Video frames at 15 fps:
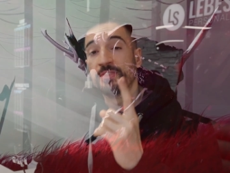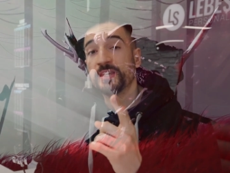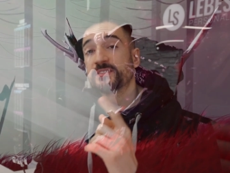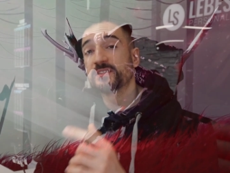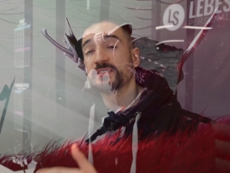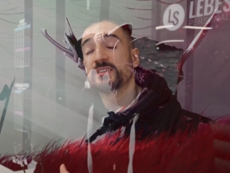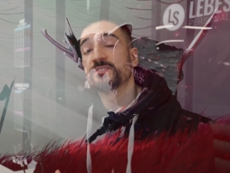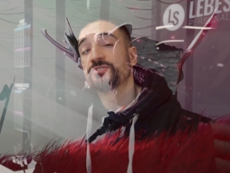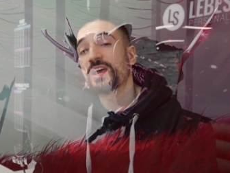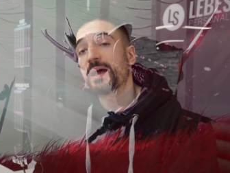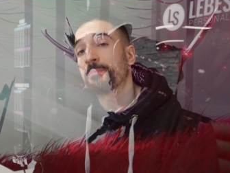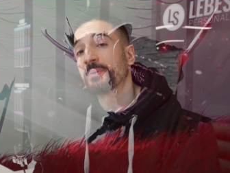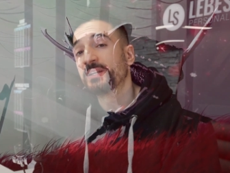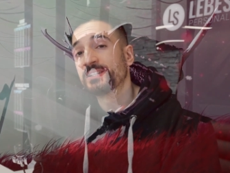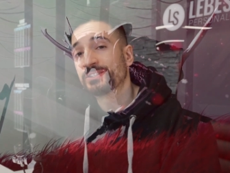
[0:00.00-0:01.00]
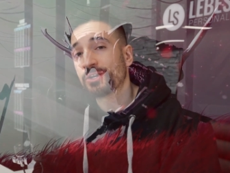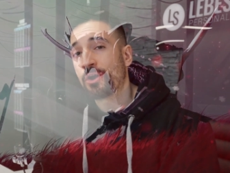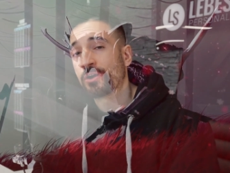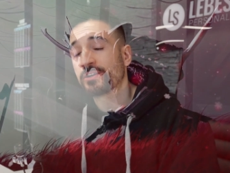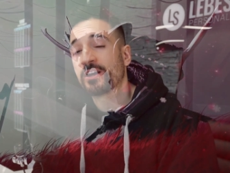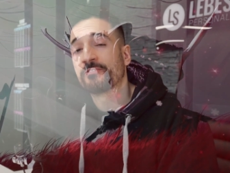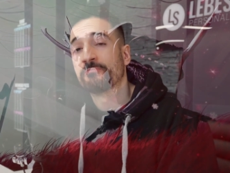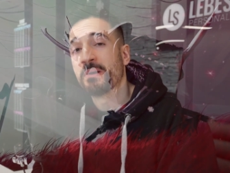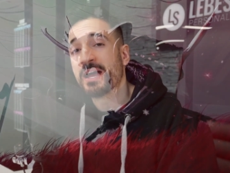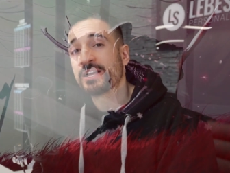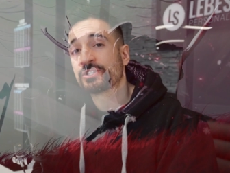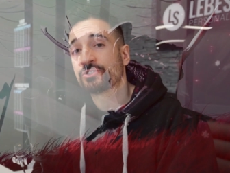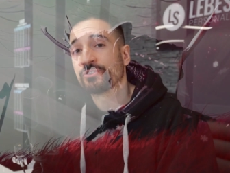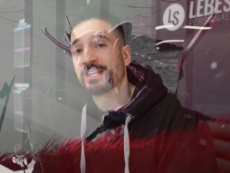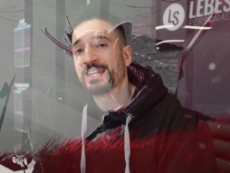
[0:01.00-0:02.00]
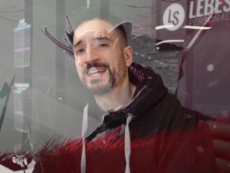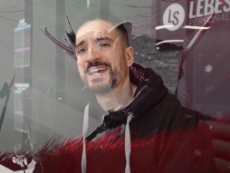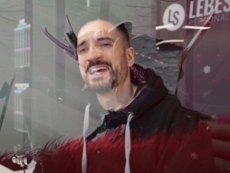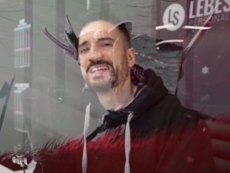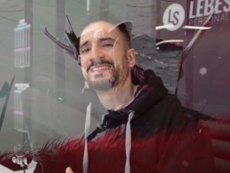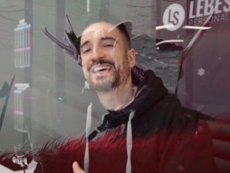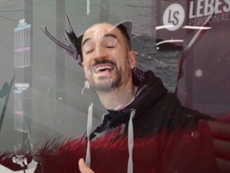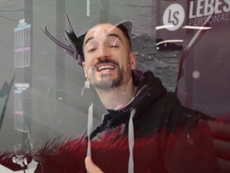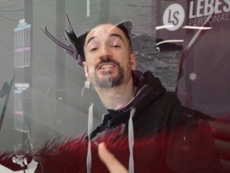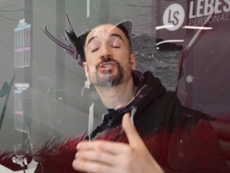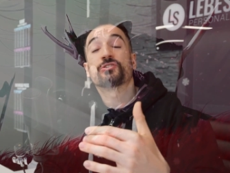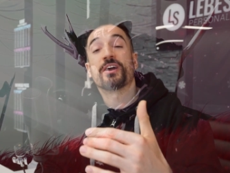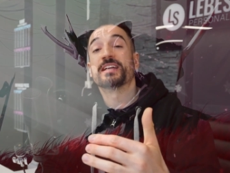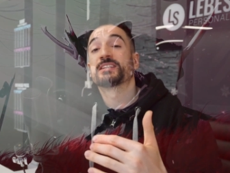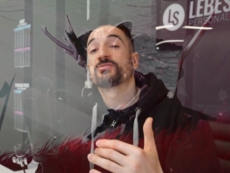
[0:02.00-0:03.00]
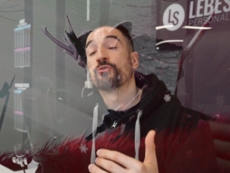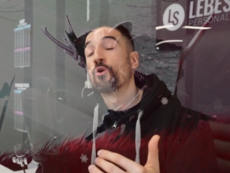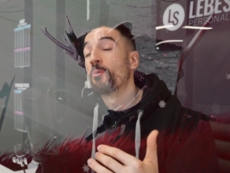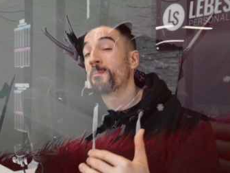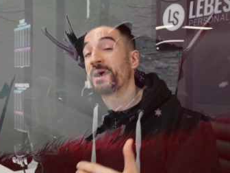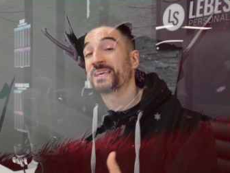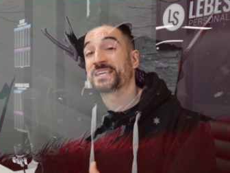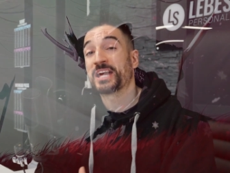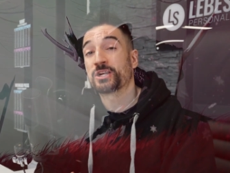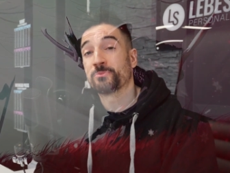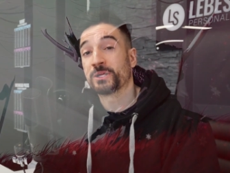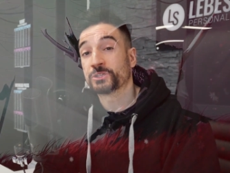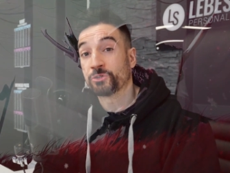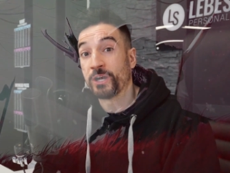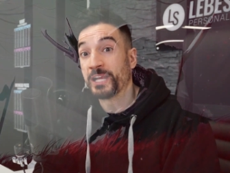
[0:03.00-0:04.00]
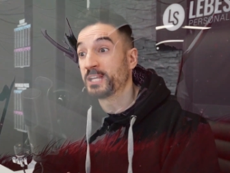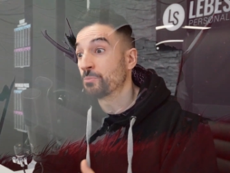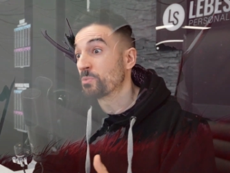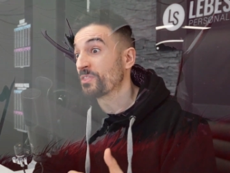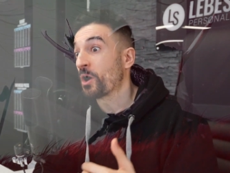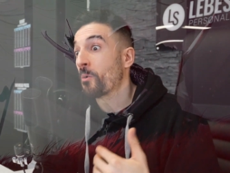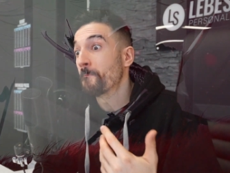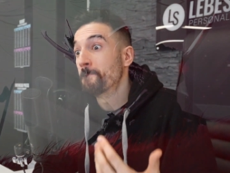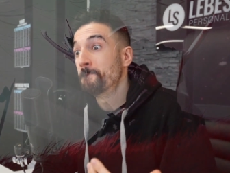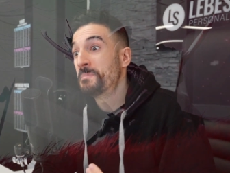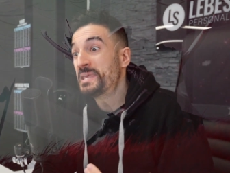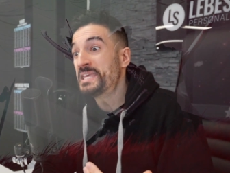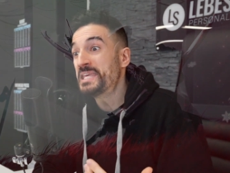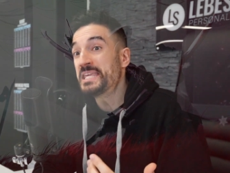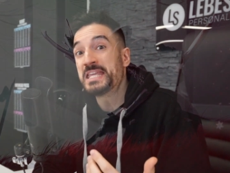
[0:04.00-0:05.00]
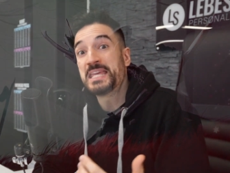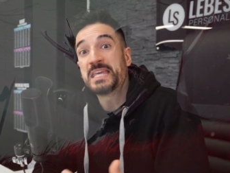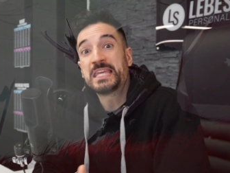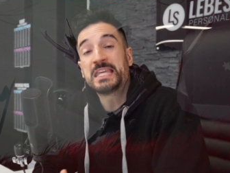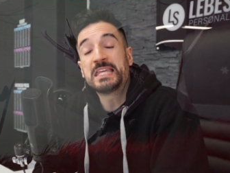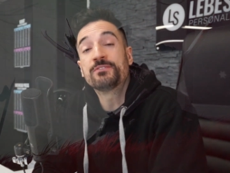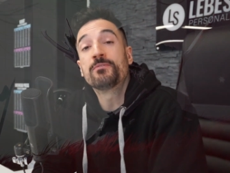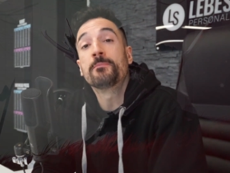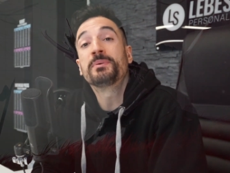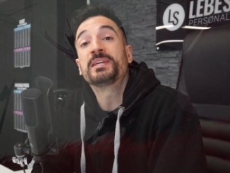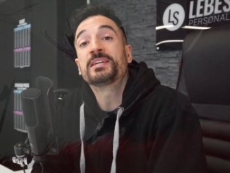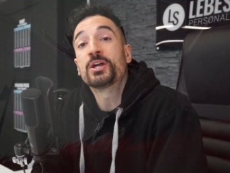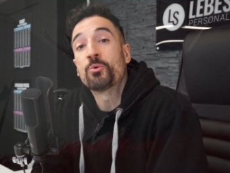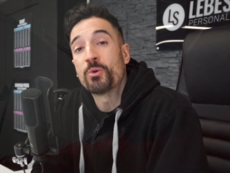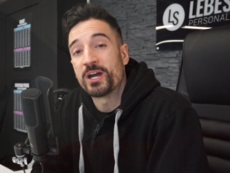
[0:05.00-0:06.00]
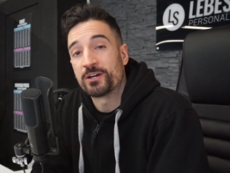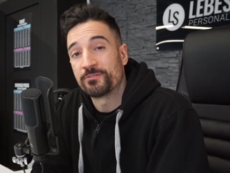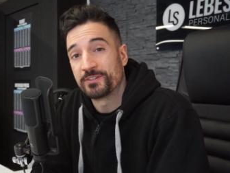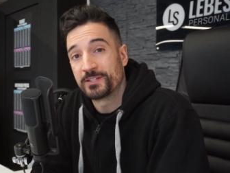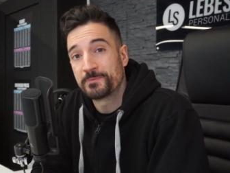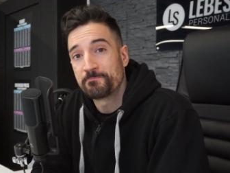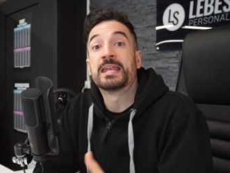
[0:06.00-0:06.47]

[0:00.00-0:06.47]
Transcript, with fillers: This is the Japanese art of mastery that has transformed my kettlebell training without me even being aware of it.